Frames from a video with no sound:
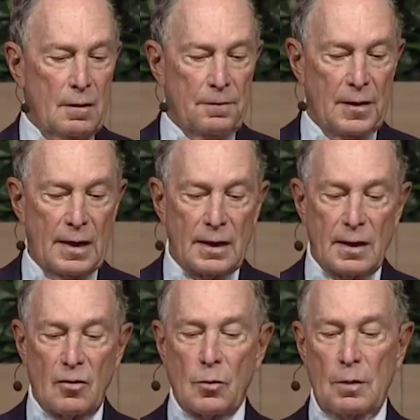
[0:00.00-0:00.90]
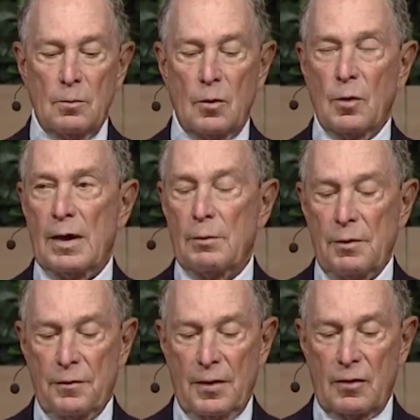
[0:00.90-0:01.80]
Finally, there's one more way
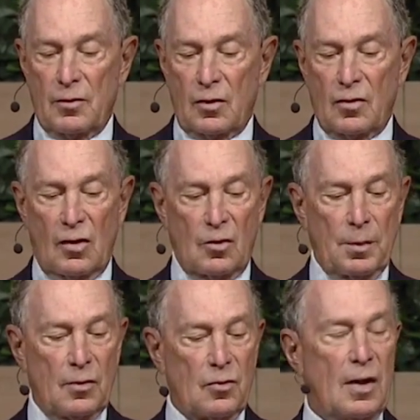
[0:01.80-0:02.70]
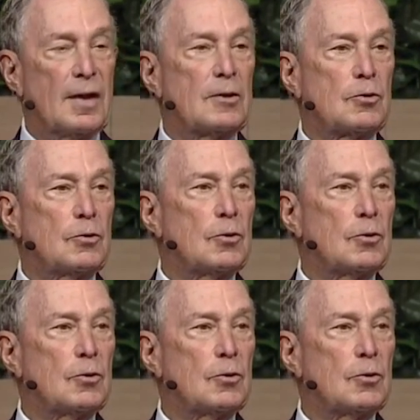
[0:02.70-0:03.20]
we've found success by staying true